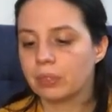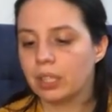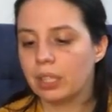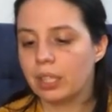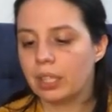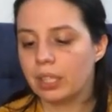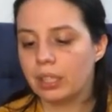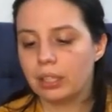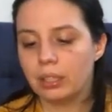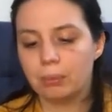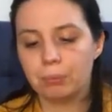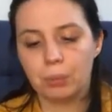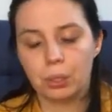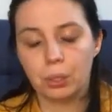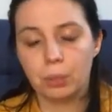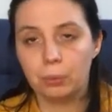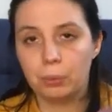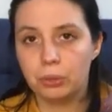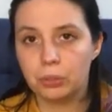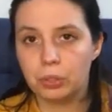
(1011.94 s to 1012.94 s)
in
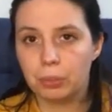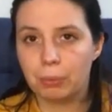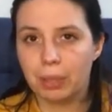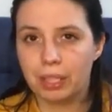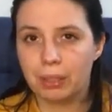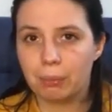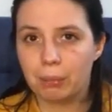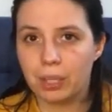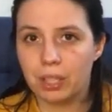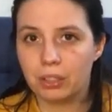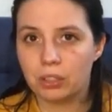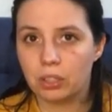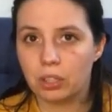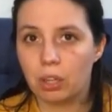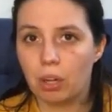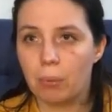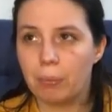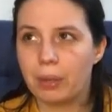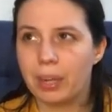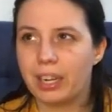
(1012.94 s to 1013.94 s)
purple to make a bigger
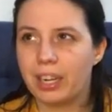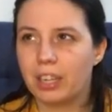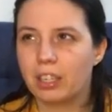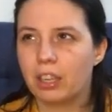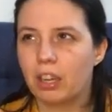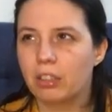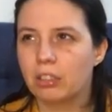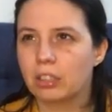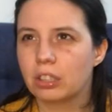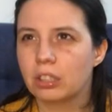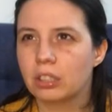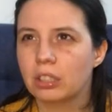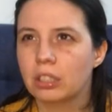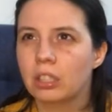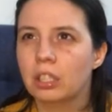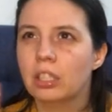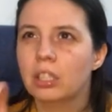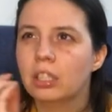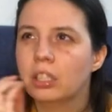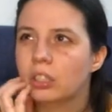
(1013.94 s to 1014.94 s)
top, and I got
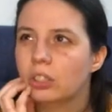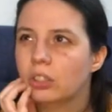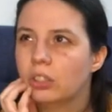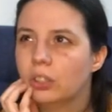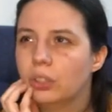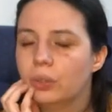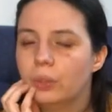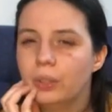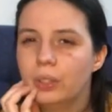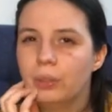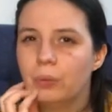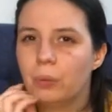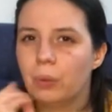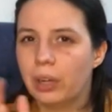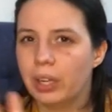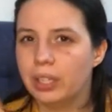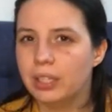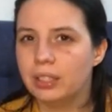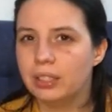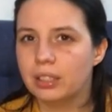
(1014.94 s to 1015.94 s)
two in
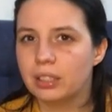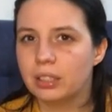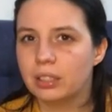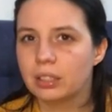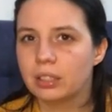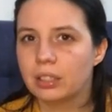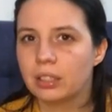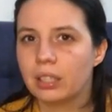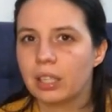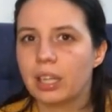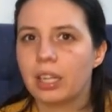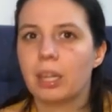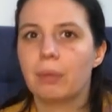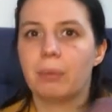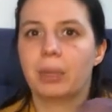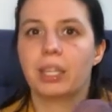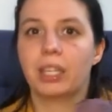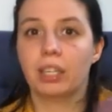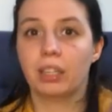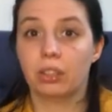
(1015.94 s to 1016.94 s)
white, and I'm
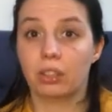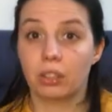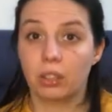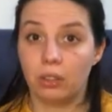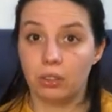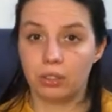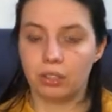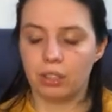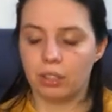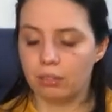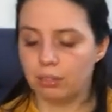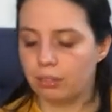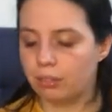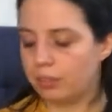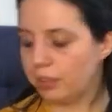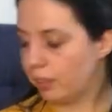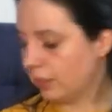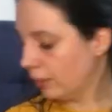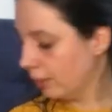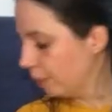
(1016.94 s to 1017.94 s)
making the cold sale with
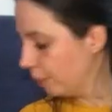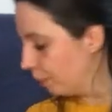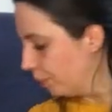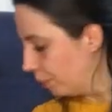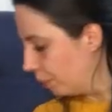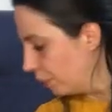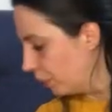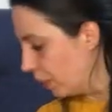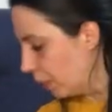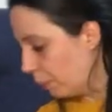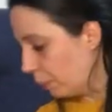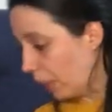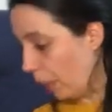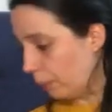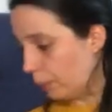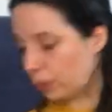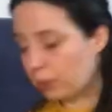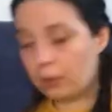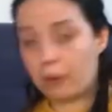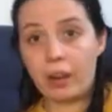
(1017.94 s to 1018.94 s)
it. But I'm
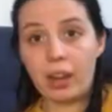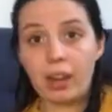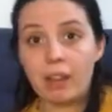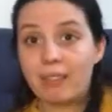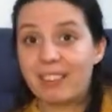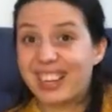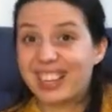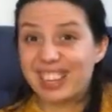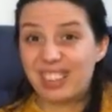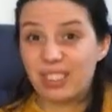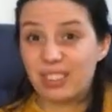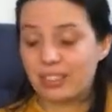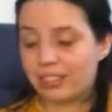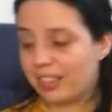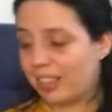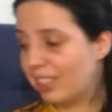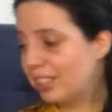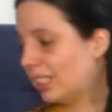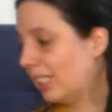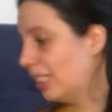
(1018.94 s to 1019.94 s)
sorry, I cannot
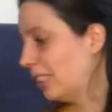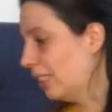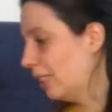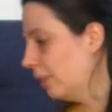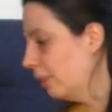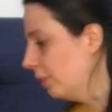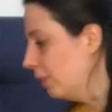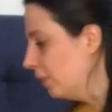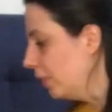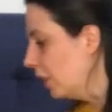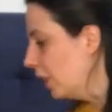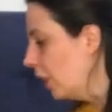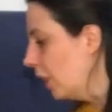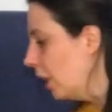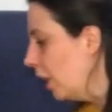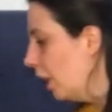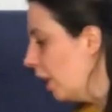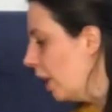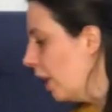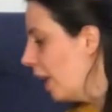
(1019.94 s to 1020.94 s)
find it.
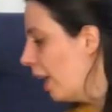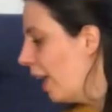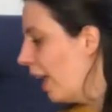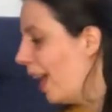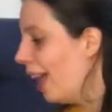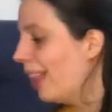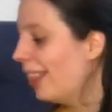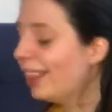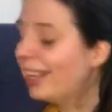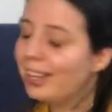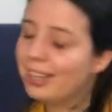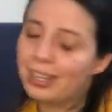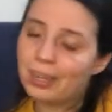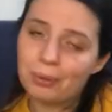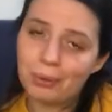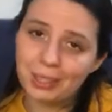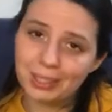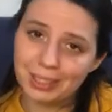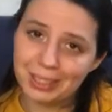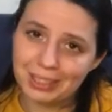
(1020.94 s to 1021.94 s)
And then there
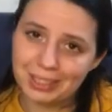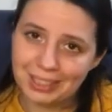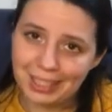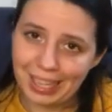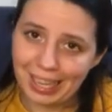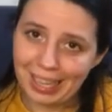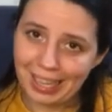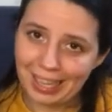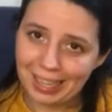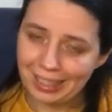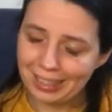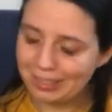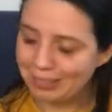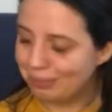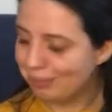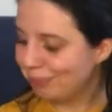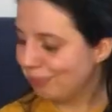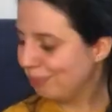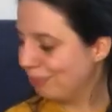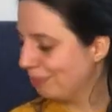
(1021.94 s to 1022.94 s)
was a sale.
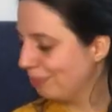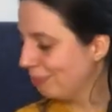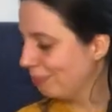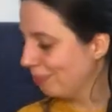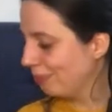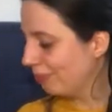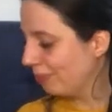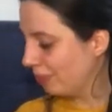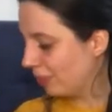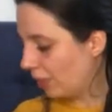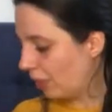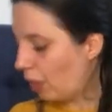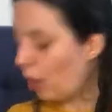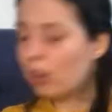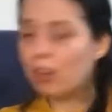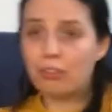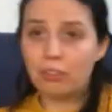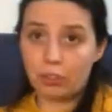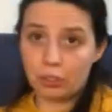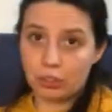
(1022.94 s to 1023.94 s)

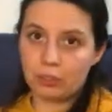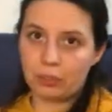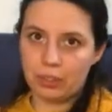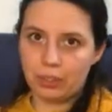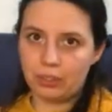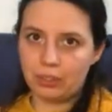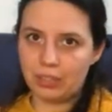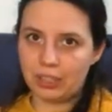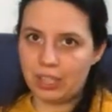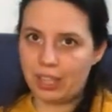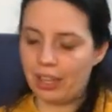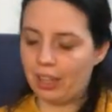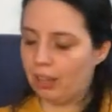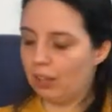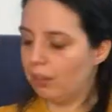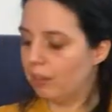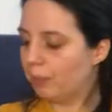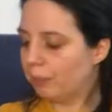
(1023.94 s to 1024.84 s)
All of those were on sale.